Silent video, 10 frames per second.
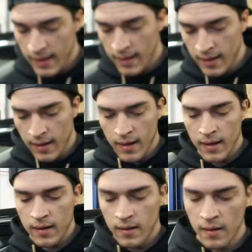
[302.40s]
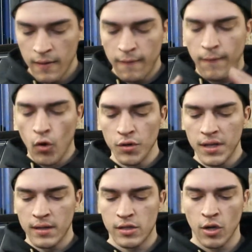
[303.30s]
and fold
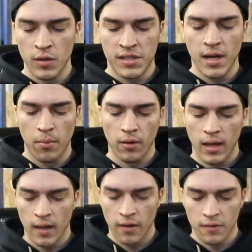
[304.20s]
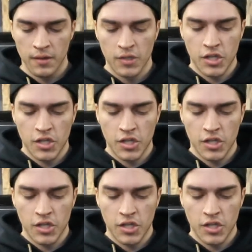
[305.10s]
it so it's double layered.